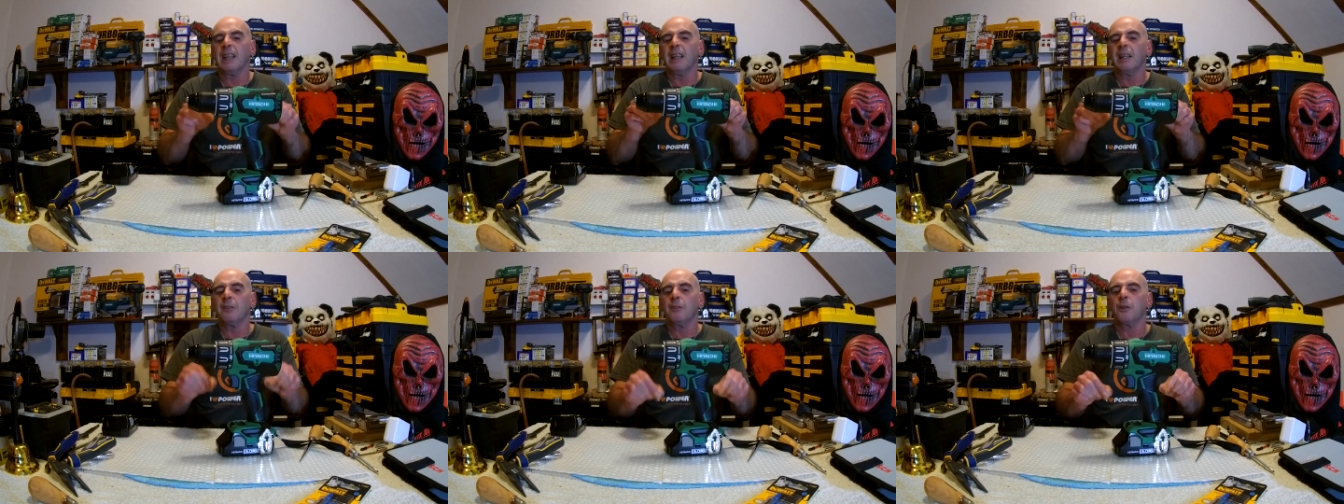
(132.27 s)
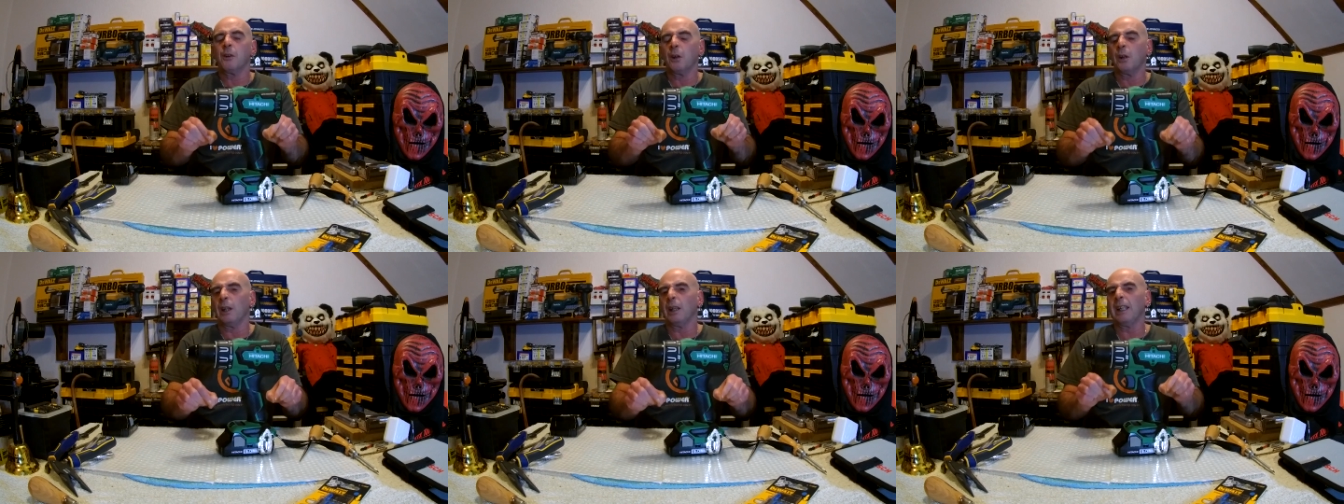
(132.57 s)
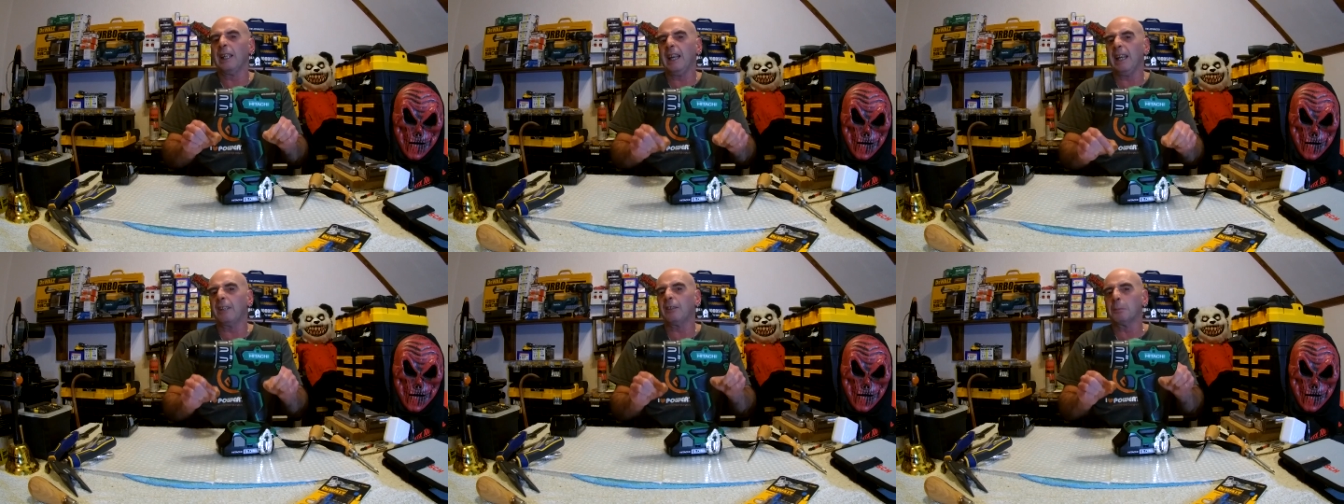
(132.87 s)

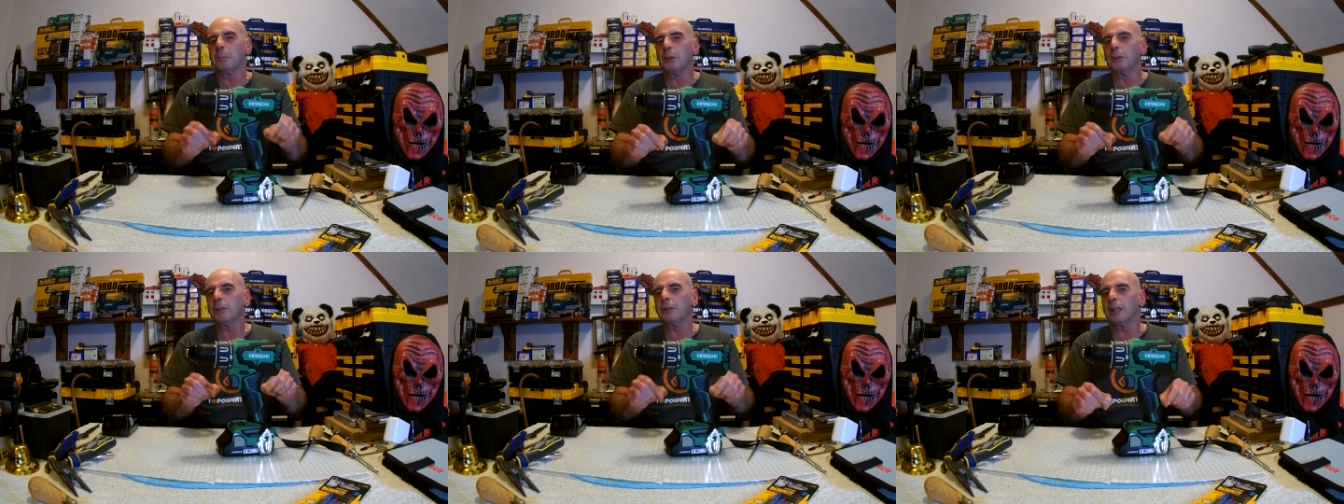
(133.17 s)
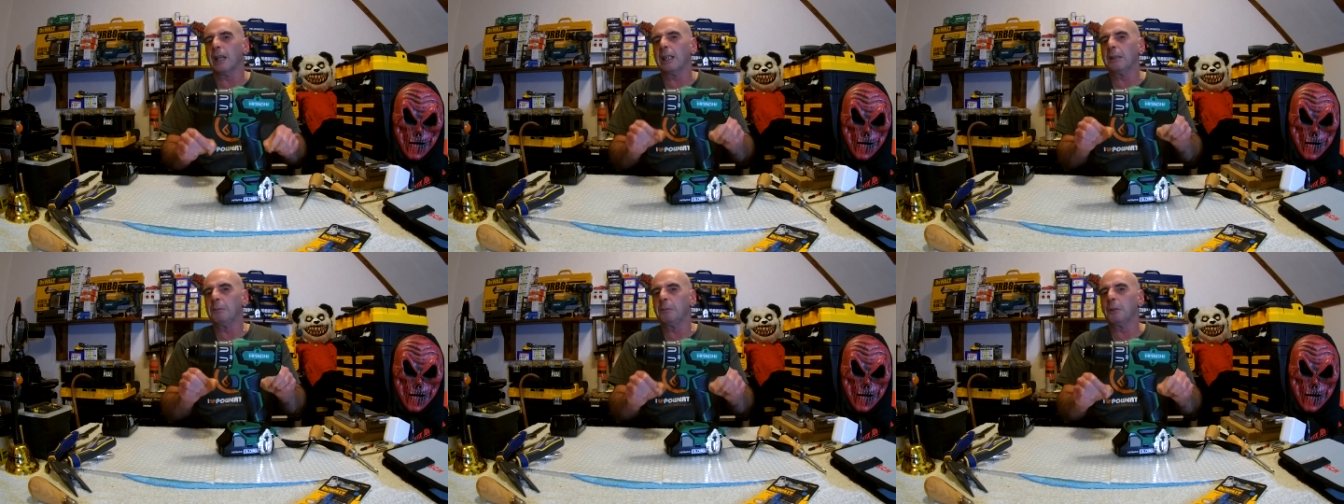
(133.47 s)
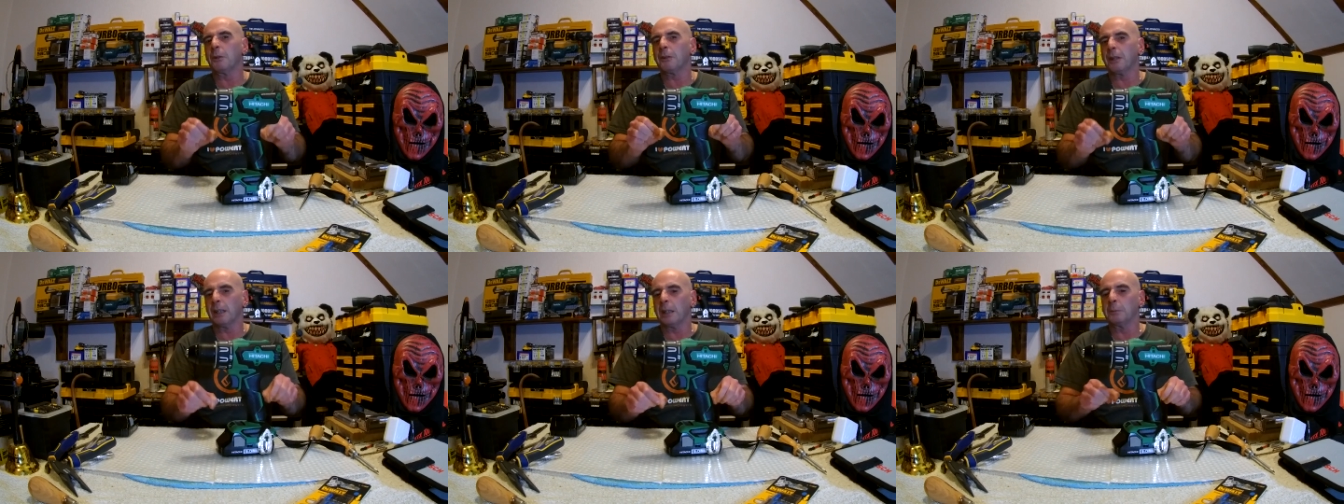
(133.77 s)
really it's about time
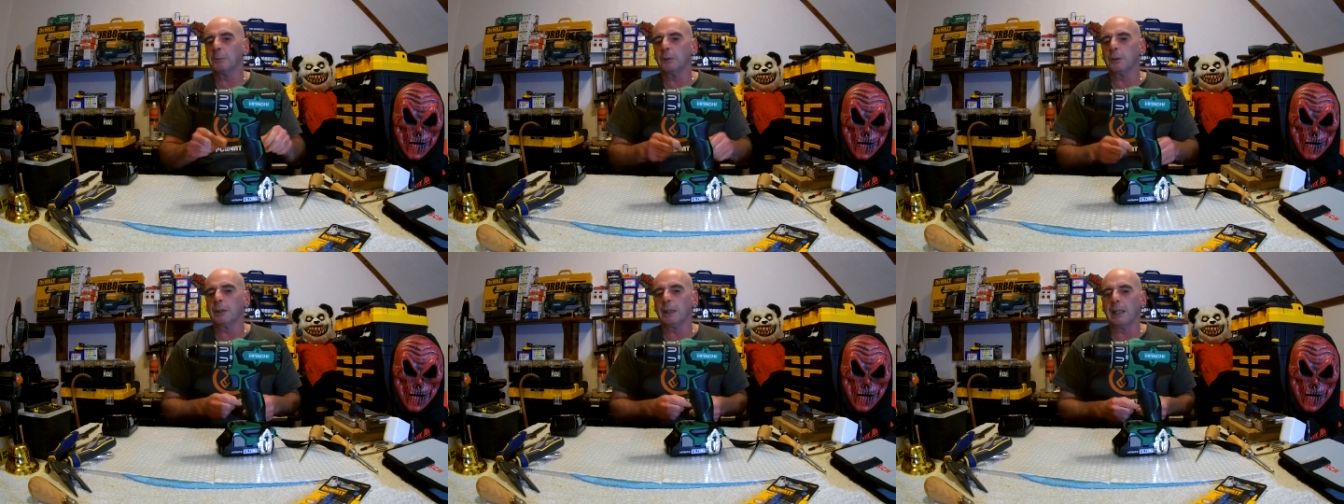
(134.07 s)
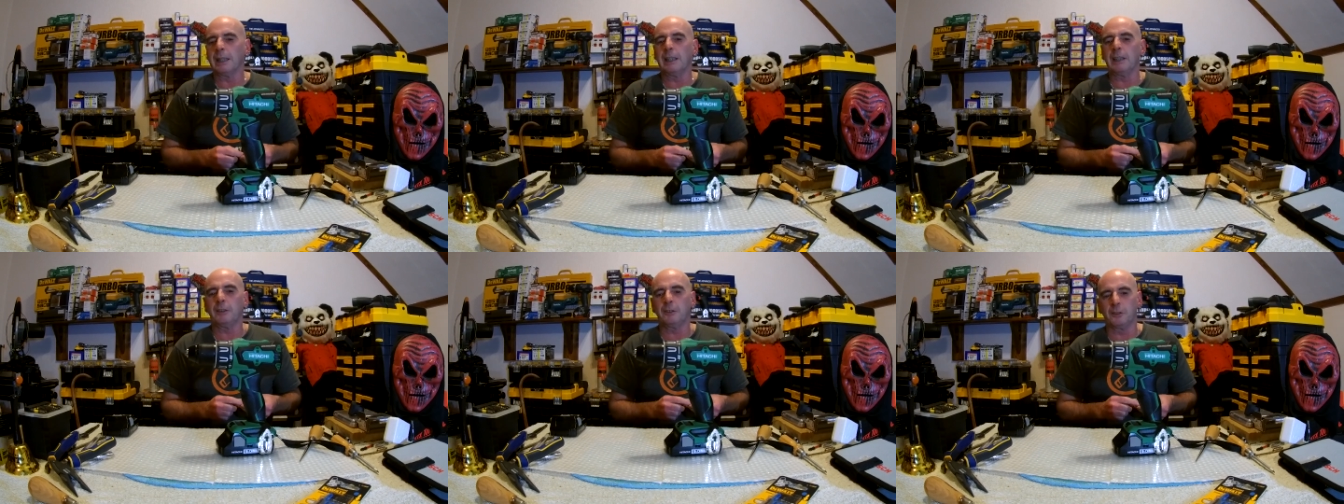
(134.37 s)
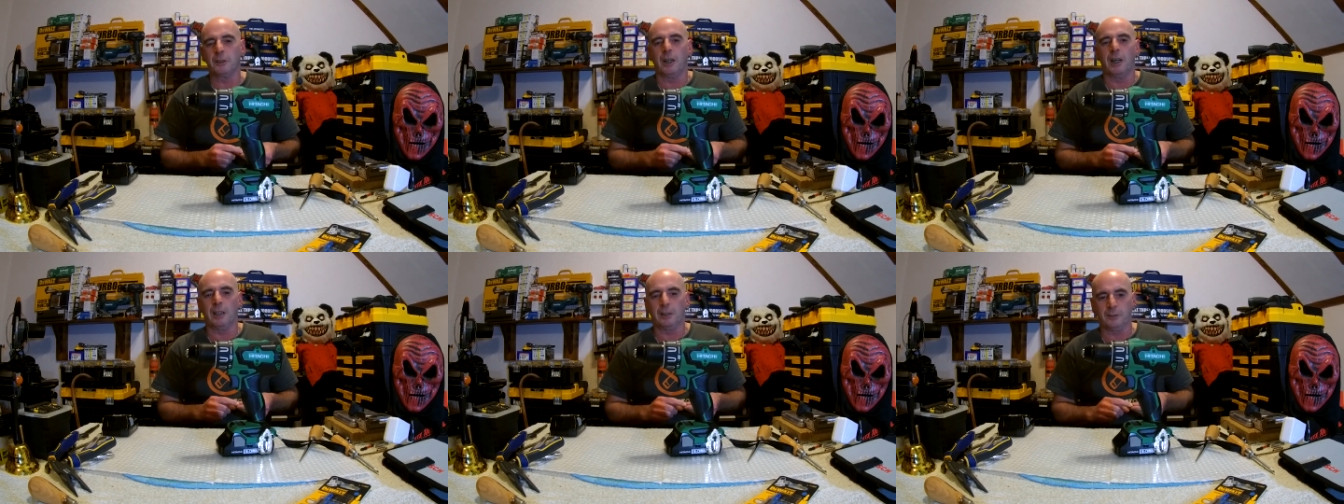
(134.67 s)
you're thinking about getting it
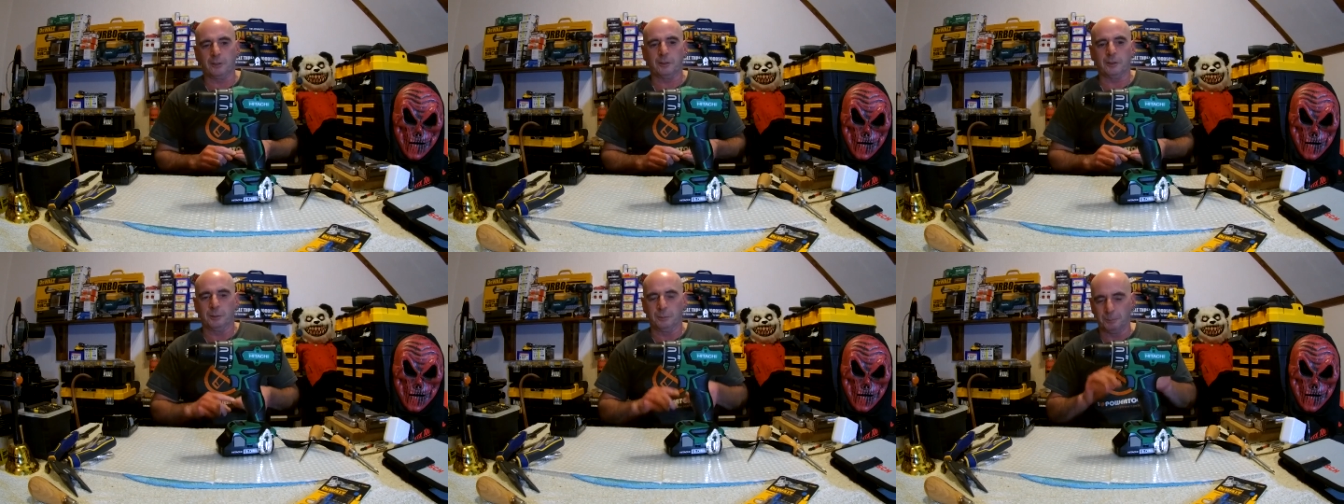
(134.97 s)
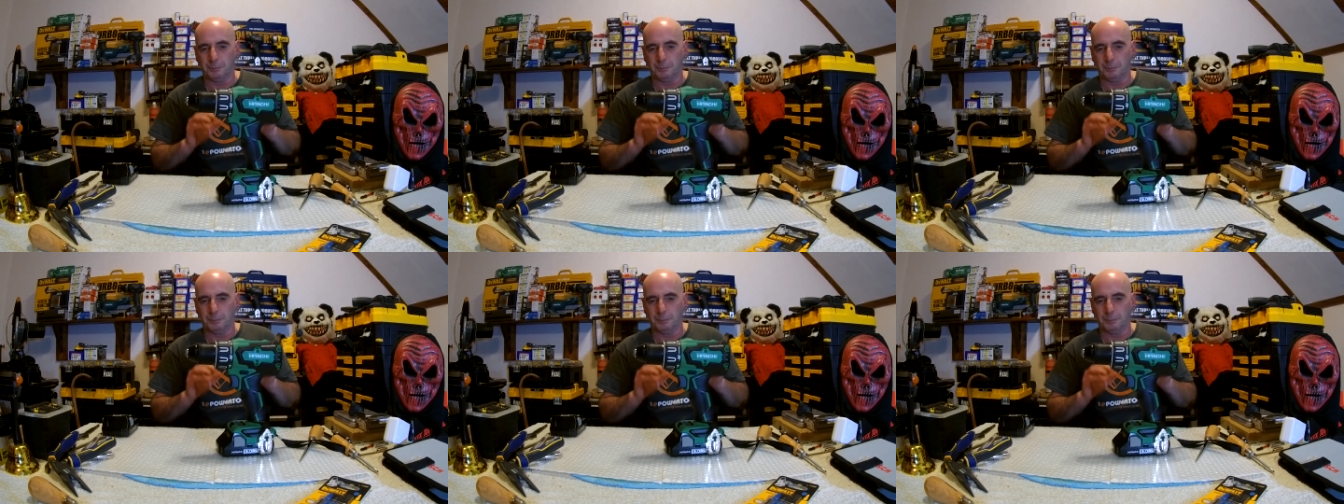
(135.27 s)
charged.